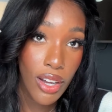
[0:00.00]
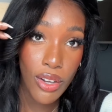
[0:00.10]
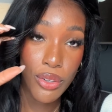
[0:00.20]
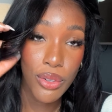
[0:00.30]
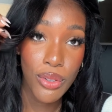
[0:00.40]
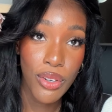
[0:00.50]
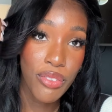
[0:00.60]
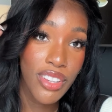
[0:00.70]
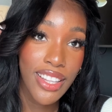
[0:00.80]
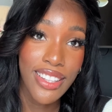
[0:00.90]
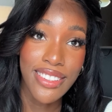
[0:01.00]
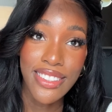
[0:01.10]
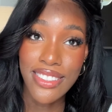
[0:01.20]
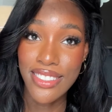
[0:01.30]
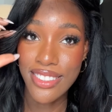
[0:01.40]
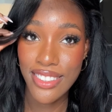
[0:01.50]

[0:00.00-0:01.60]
Oh, I feel like it did.